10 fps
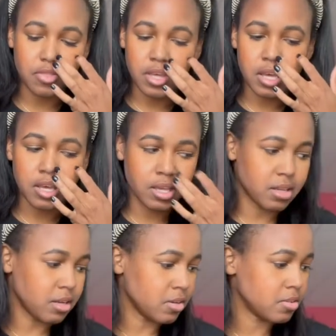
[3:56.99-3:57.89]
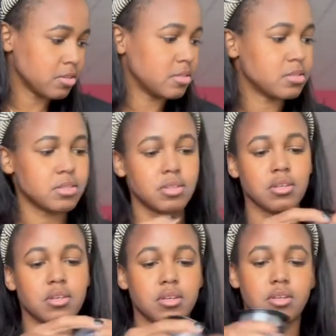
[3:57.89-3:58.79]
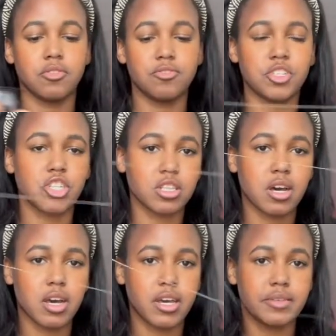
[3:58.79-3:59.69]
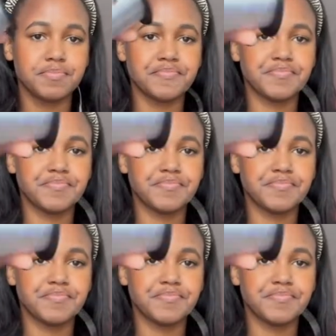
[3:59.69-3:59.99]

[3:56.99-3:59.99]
then fishing line,